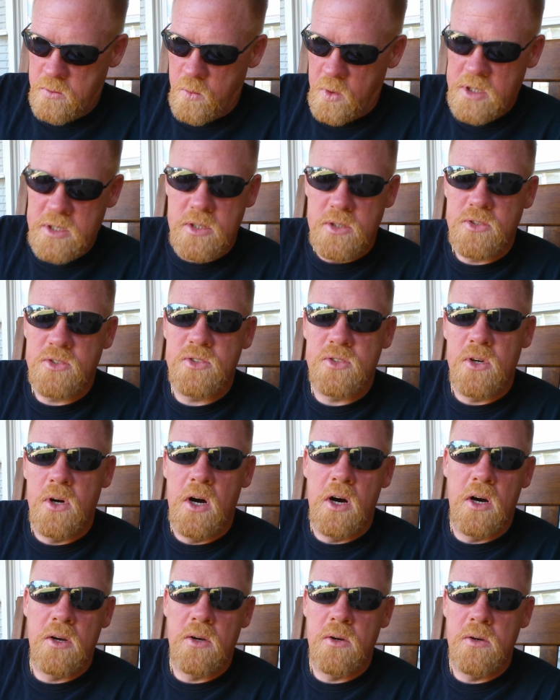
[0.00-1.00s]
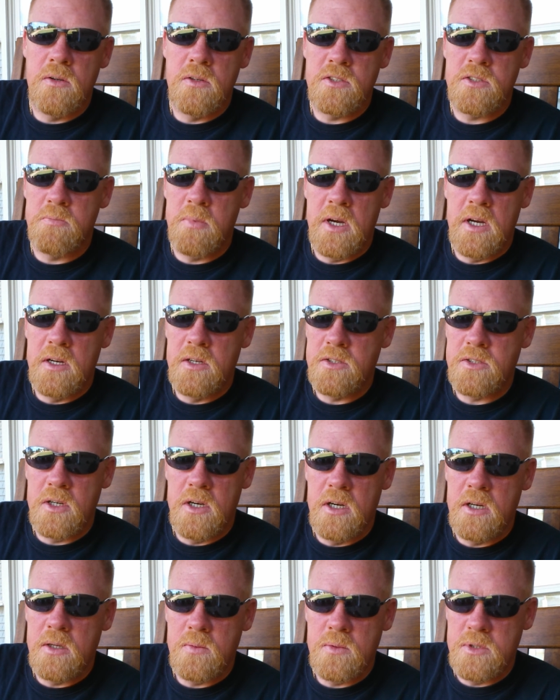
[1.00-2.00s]
We just slaughter the Spanish
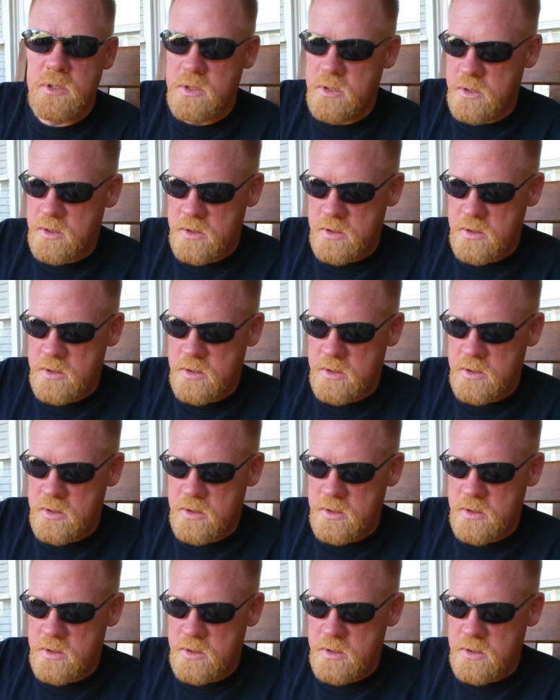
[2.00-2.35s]
language.